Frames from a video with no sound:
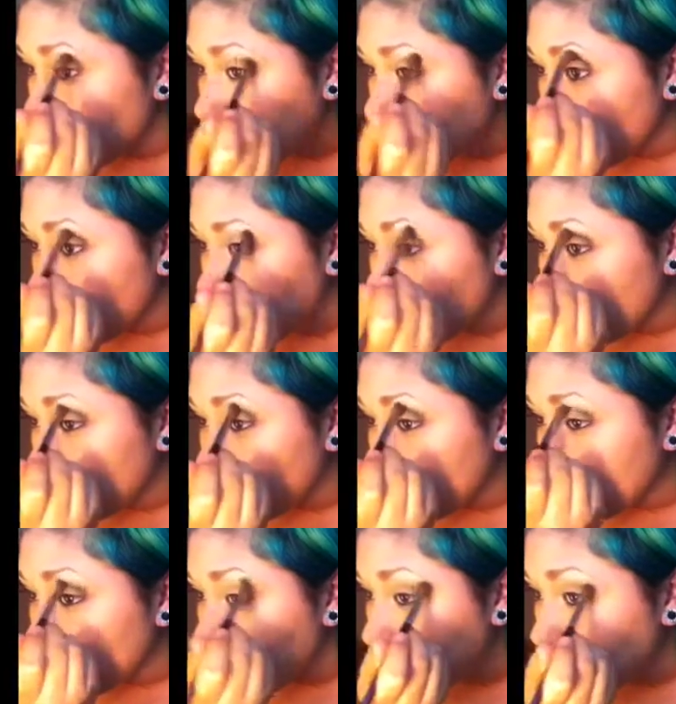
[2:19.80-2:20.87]

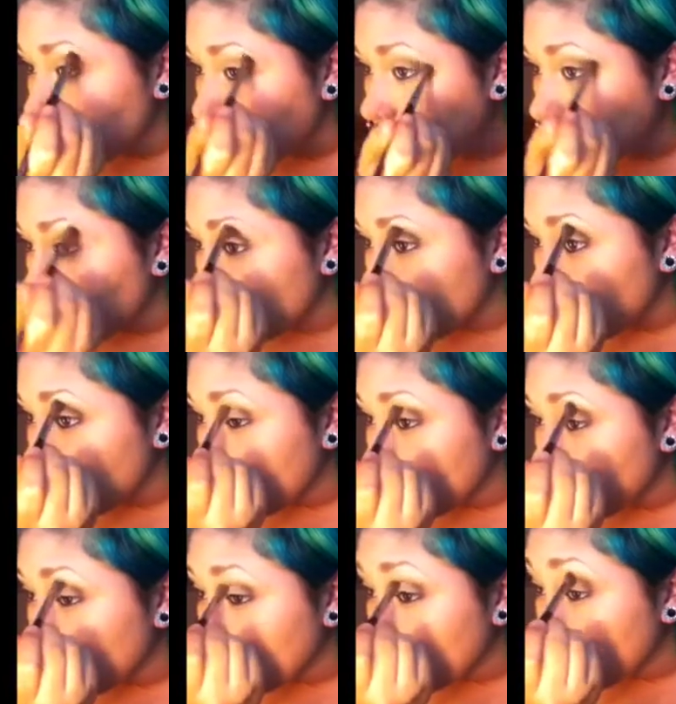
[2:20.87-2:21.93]

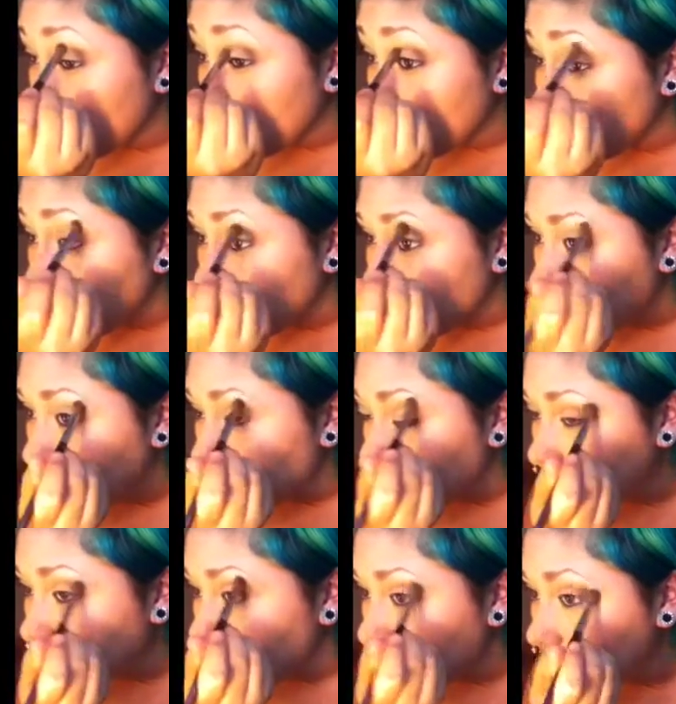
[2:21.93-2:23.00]

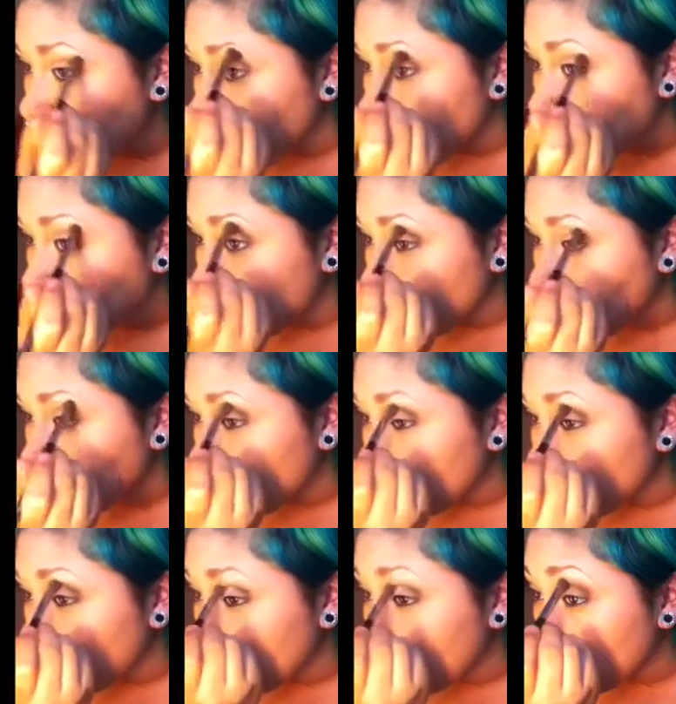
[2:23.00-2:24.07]

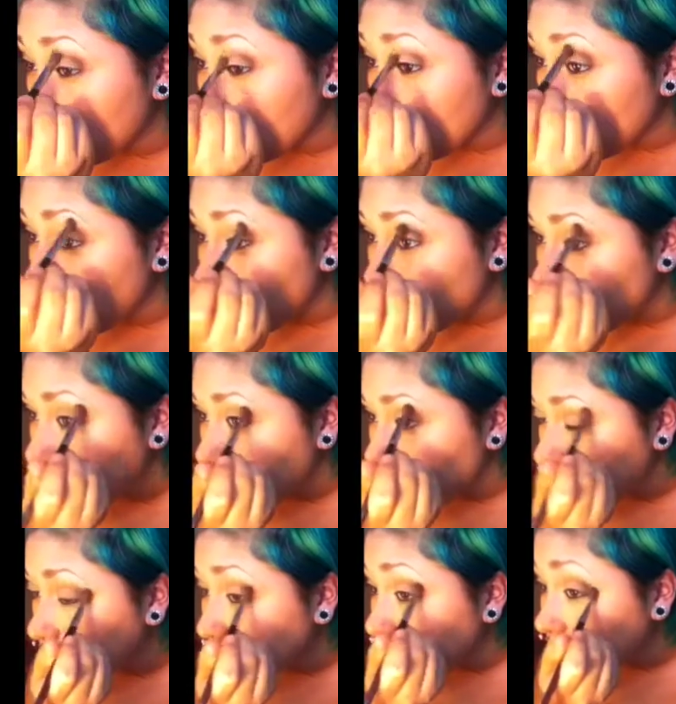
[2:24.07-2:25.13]

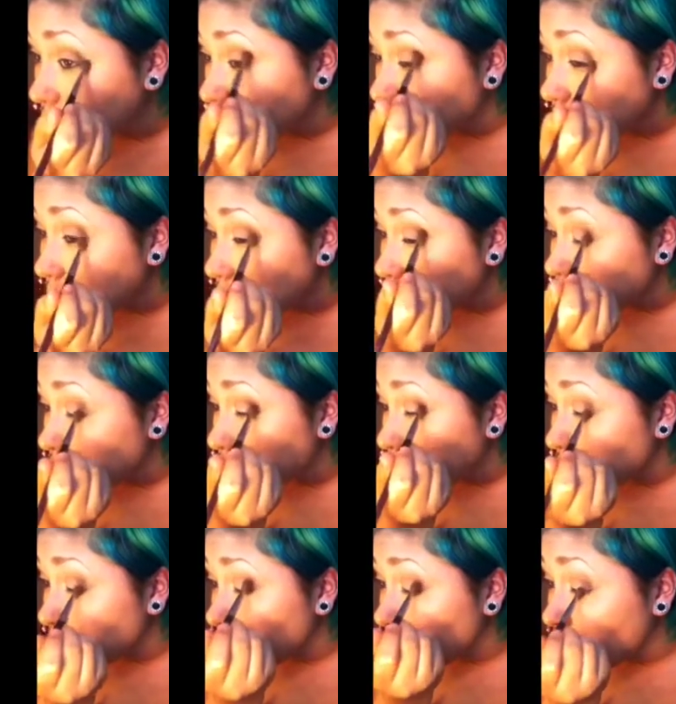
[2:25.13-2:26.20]

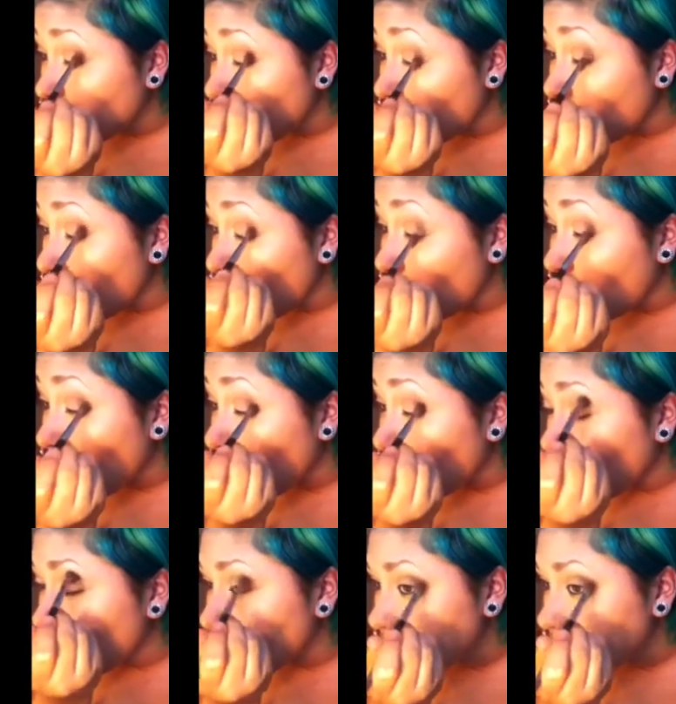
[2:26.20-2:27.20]
Nobody speaks.